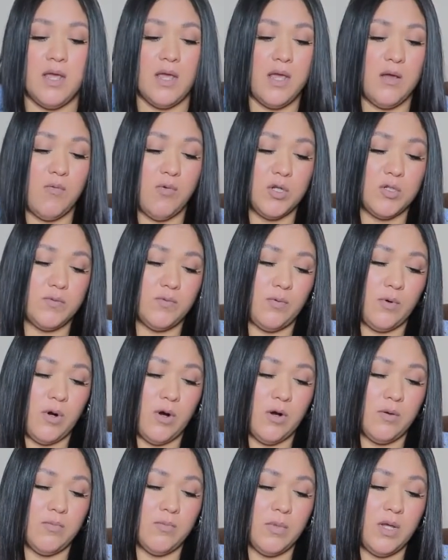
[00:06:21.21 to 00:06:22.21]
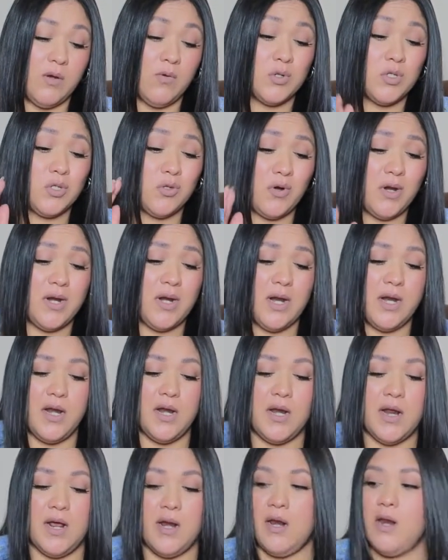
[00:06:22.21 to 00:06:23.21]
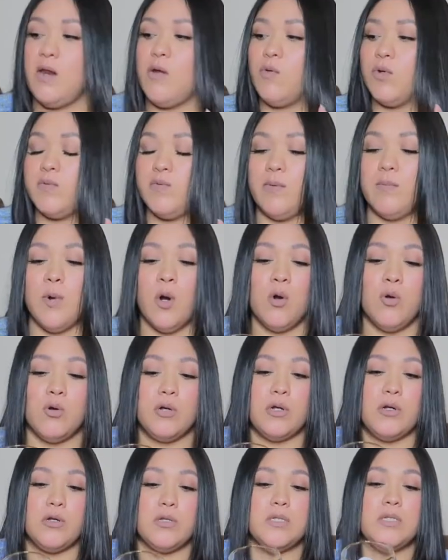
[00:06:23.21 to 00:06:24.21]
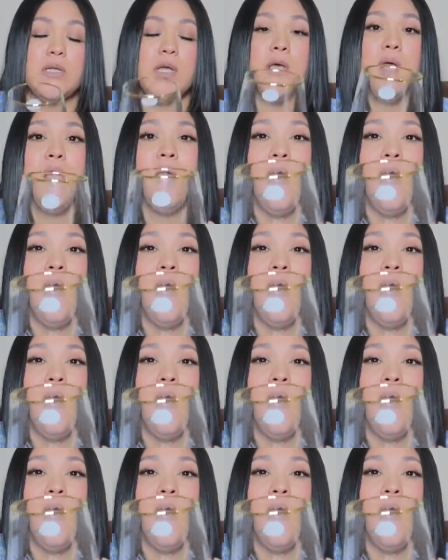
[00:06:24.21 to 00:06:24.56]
It was $3.99 and it was from Home Goods,